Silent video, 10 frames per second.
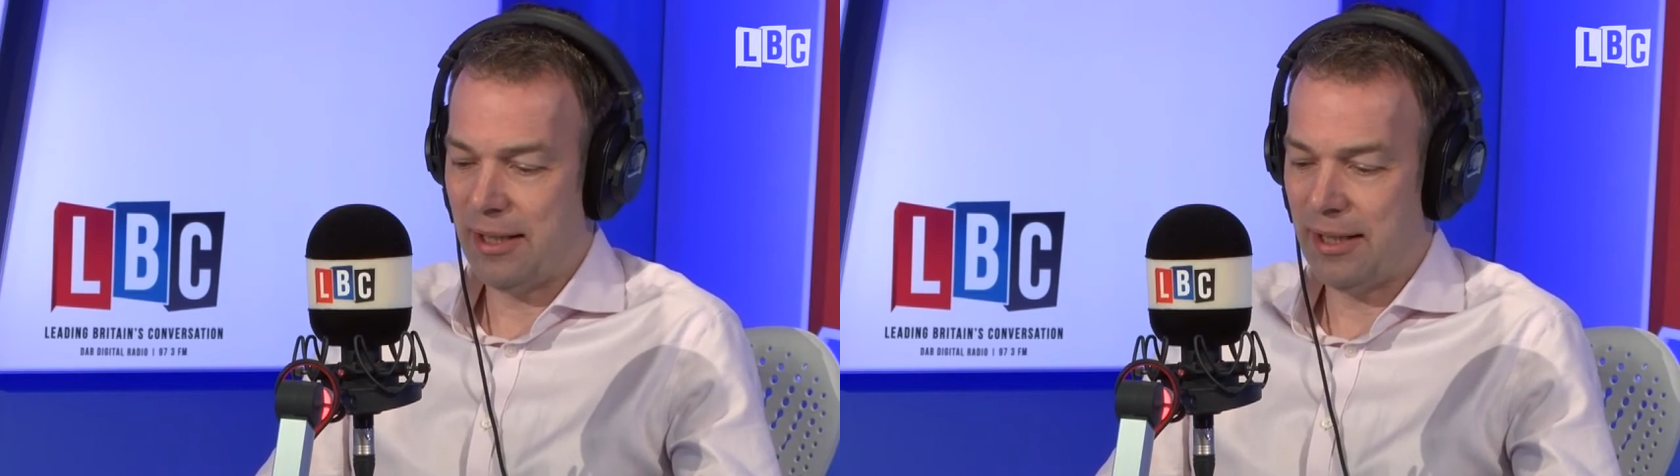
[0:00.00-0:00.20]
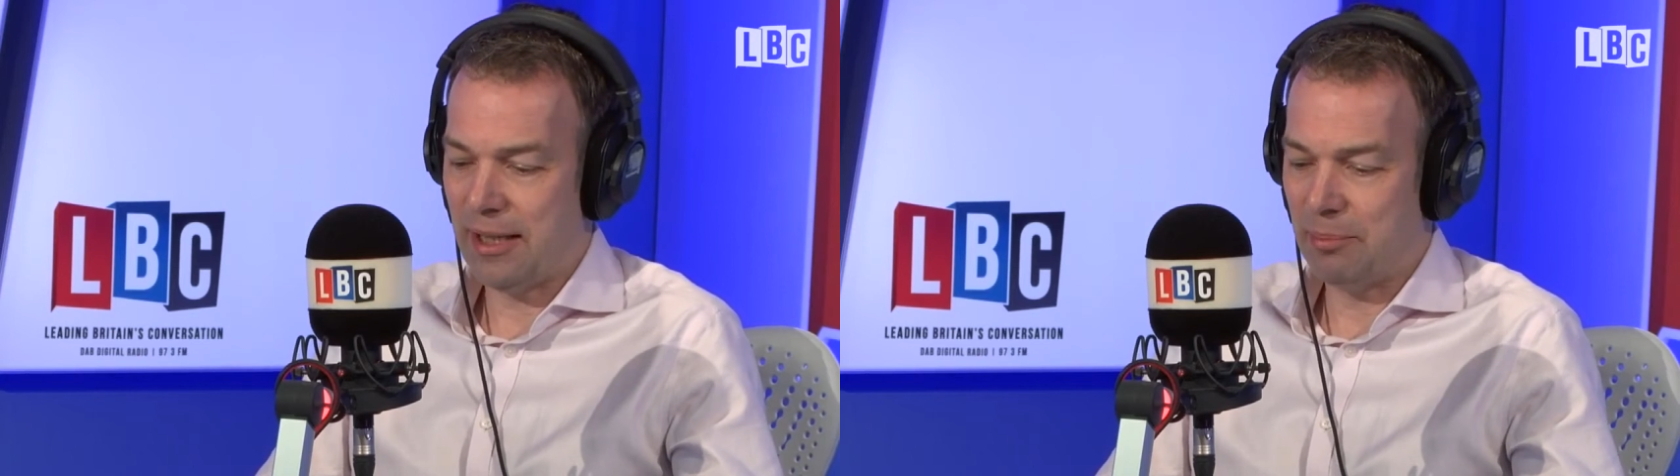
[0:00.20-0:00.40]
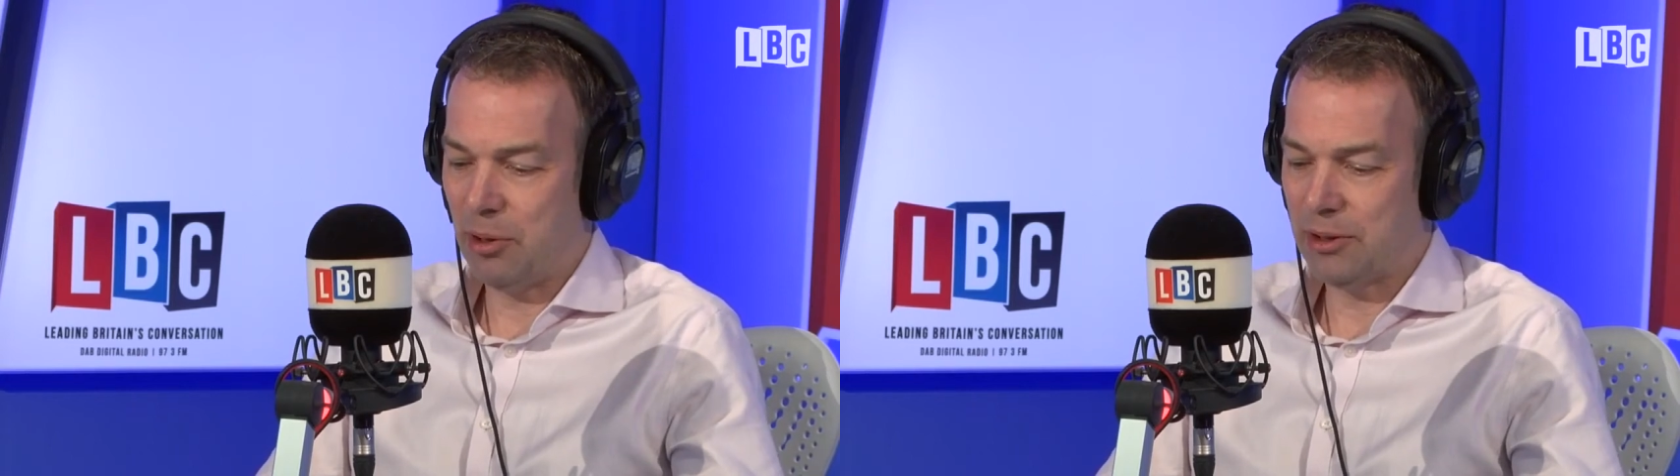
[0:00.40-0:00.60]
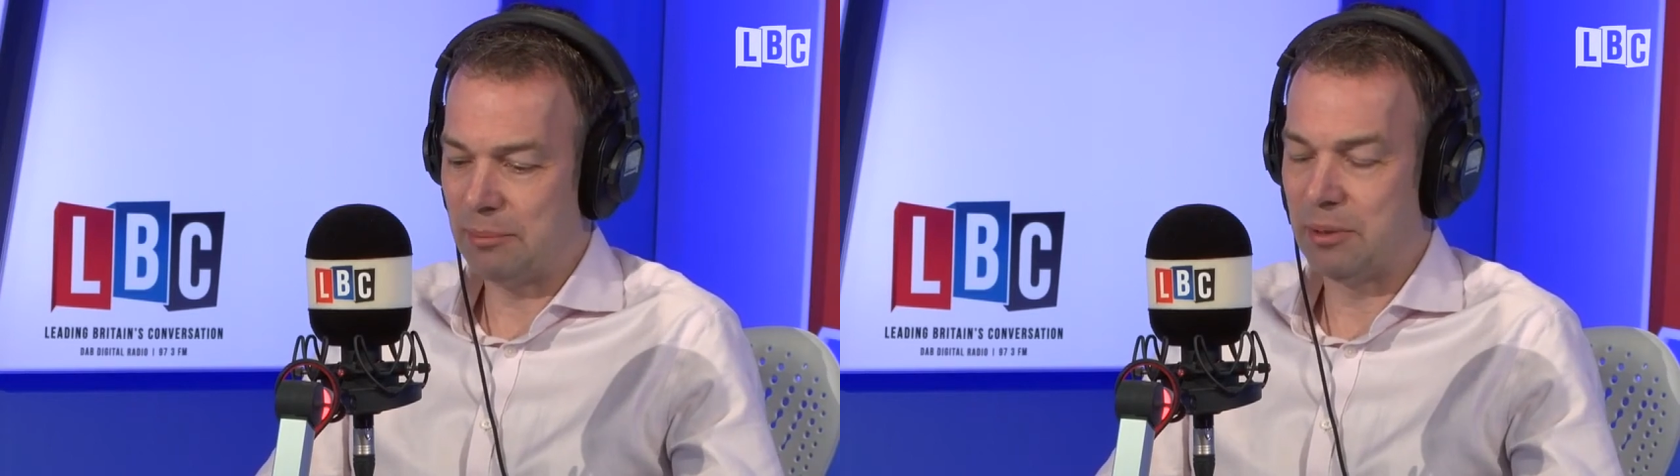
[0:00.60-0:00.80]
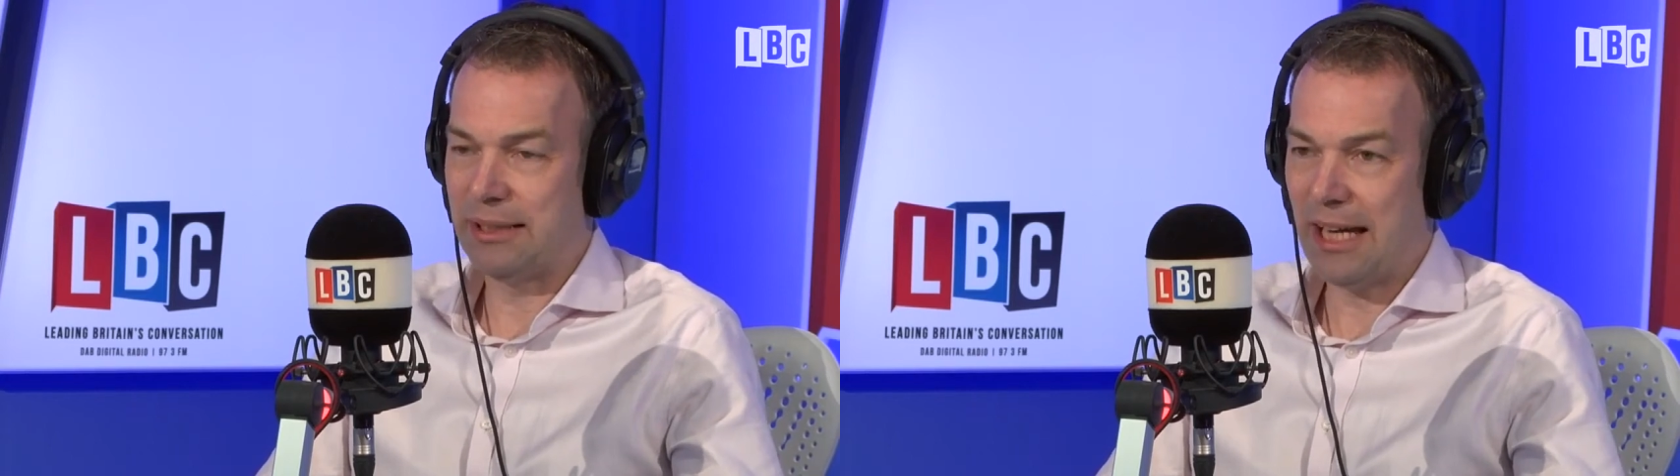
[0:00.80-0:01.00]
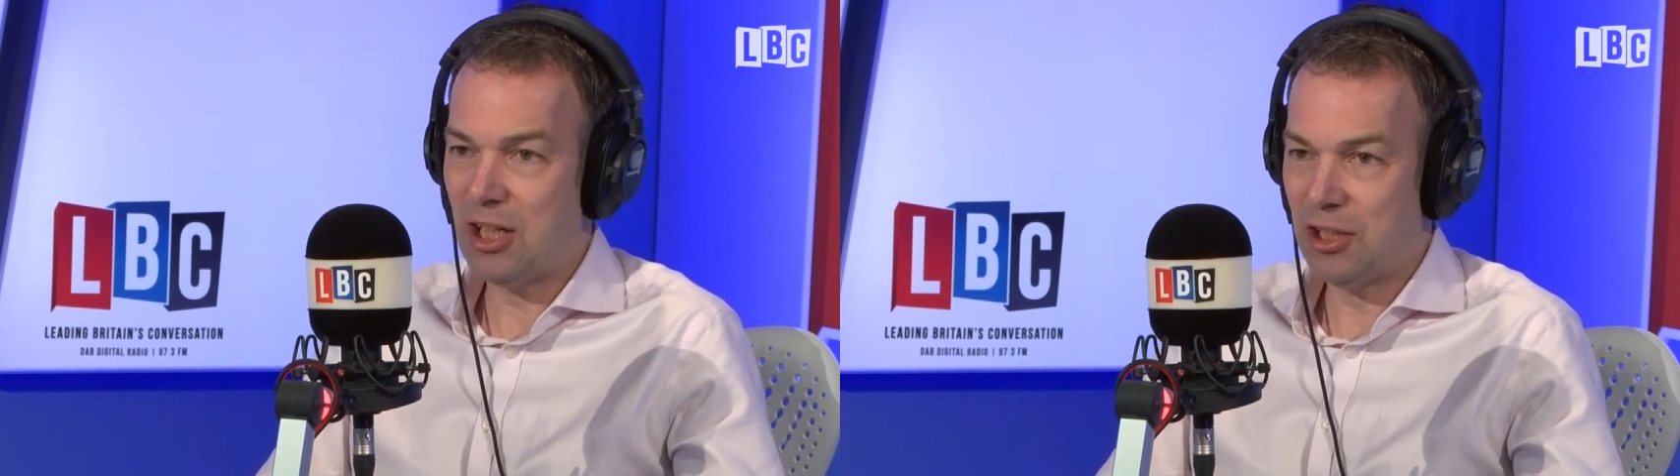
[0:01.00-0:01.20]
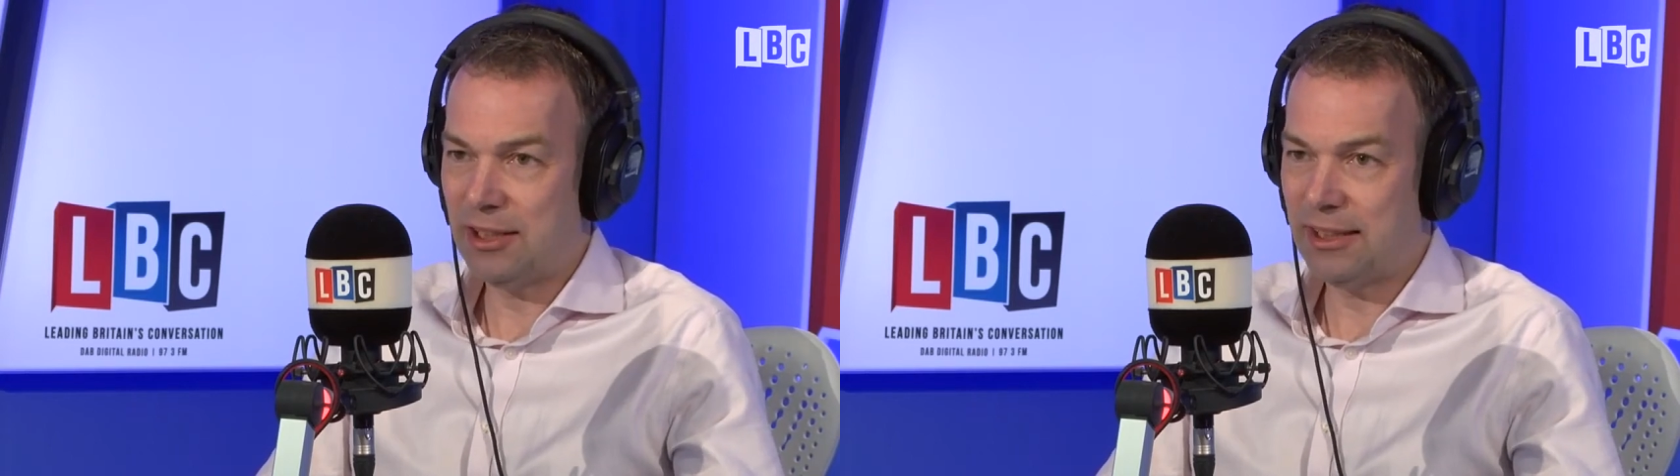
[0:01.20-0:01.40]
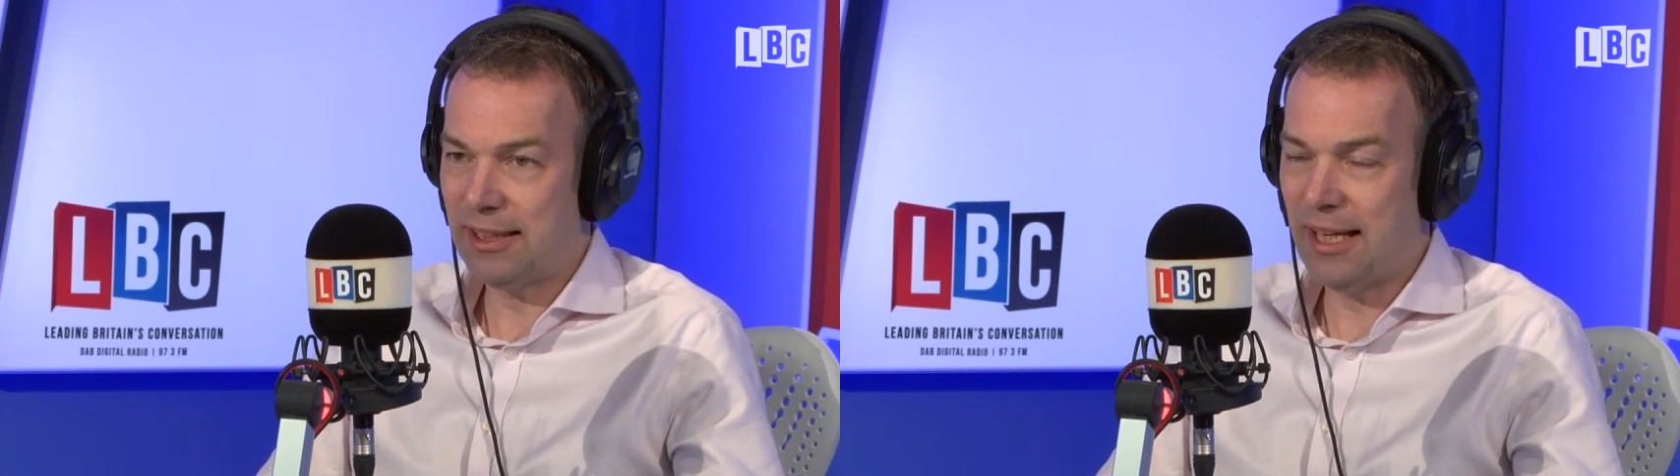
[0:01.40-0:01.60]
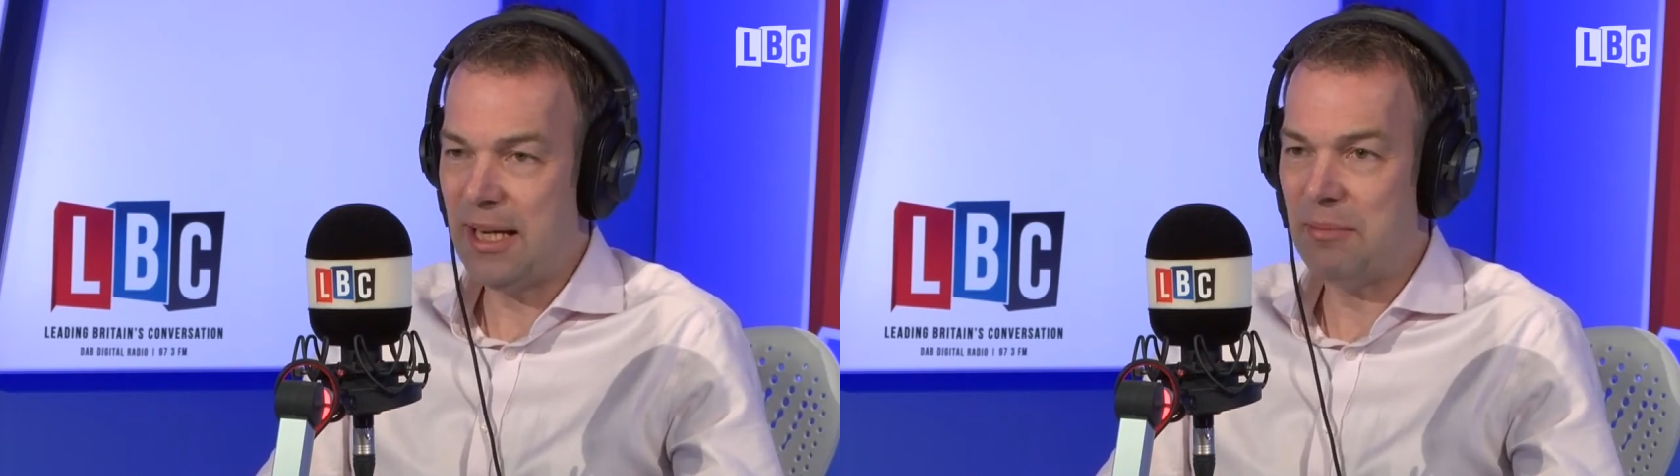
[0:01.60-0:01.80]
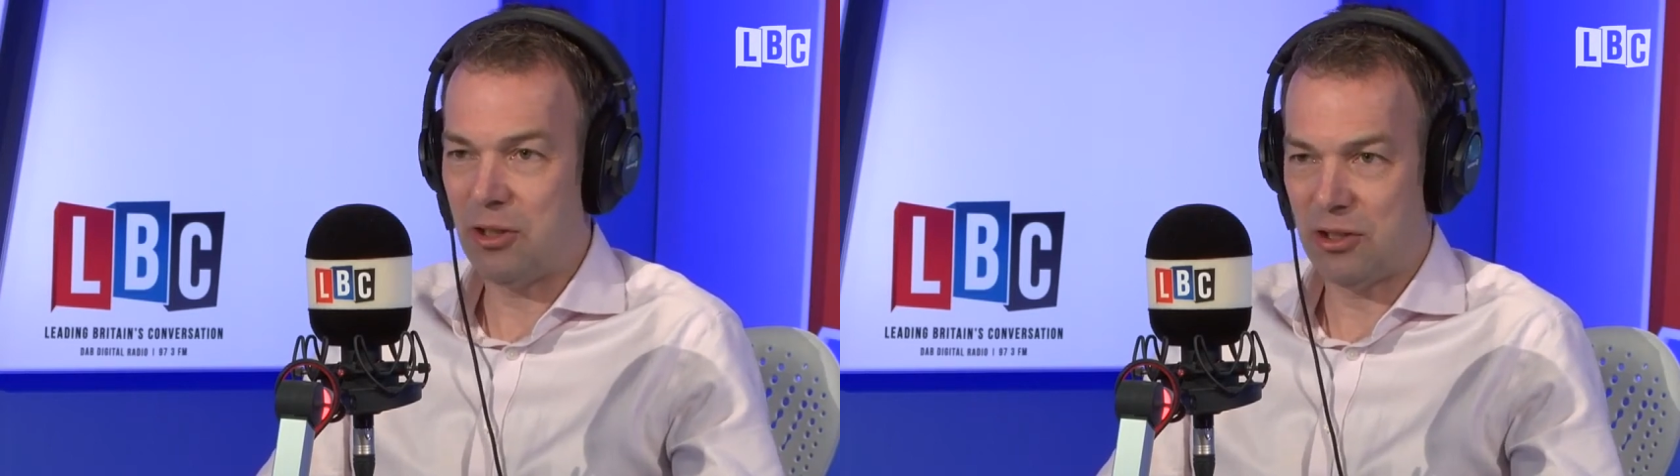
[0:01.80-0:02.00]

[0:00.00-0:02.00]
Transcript: the deposit protection scheme,